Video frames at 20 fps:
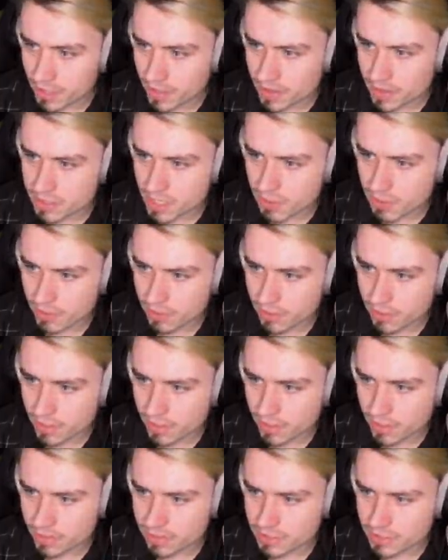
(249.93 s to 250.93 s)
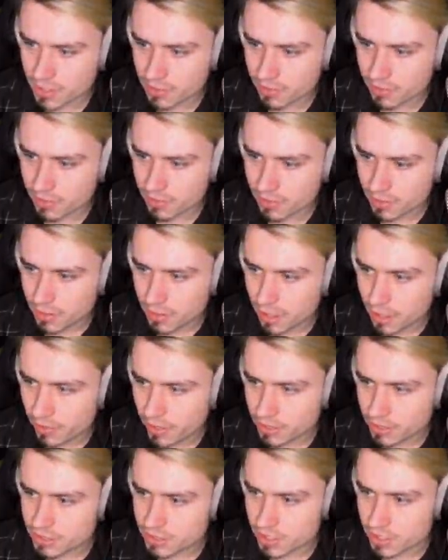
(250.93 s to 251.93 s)
in the zone, nearly in the zone.
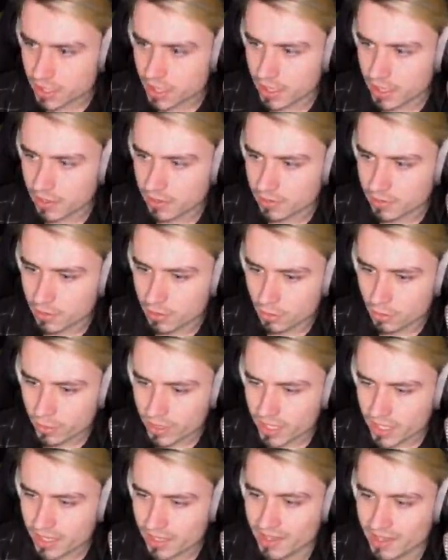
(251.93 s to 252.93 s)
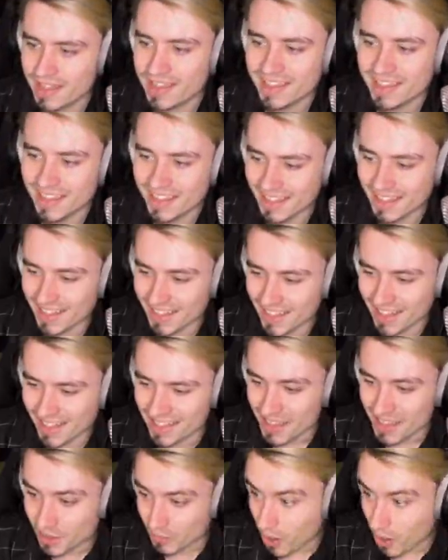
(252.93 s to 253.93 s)
Alright, just gonna whee!
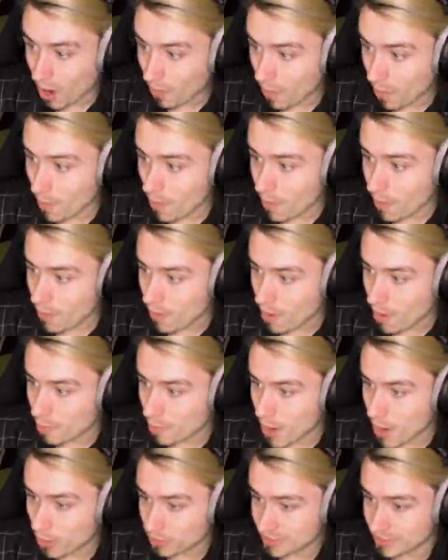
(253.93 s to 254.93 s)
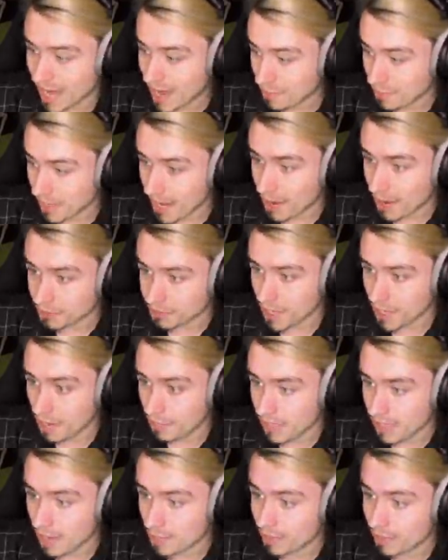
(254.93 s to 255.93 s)
Whoa, whoa, whoa, whoa, whoa, boat, calm down, calm
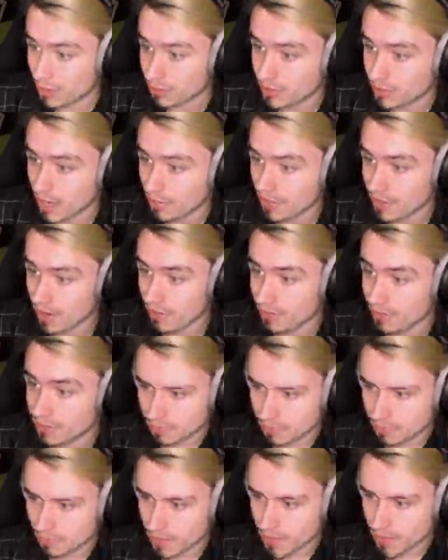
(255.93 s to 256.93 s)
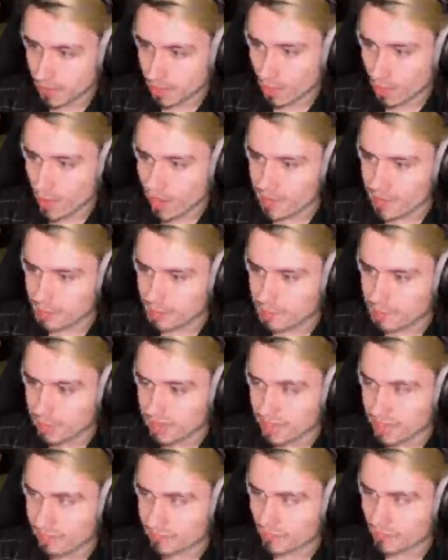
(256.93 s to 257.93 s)
down, boat, calm down. I know I
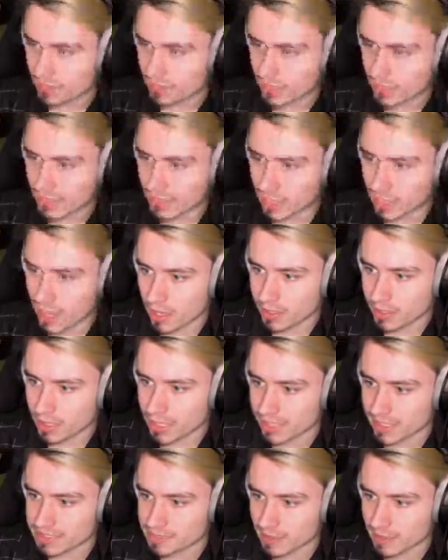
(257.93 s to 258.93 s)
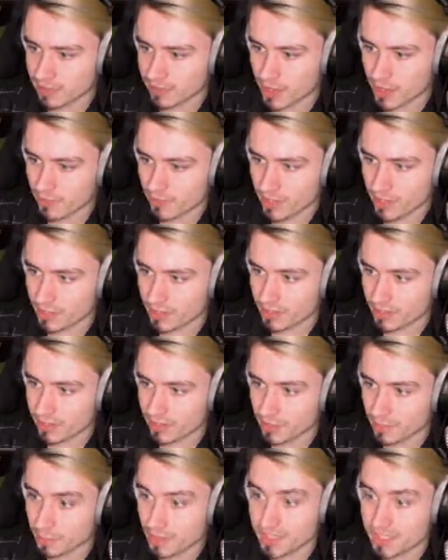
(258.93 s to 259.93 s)
pick at Fortnite a lot and I like to make fun of it,
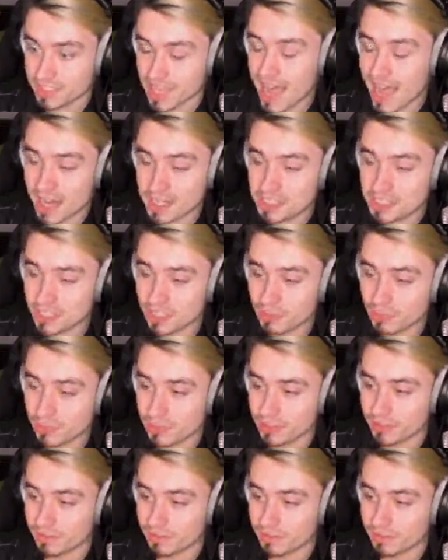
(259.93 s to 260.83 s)
but it's actually really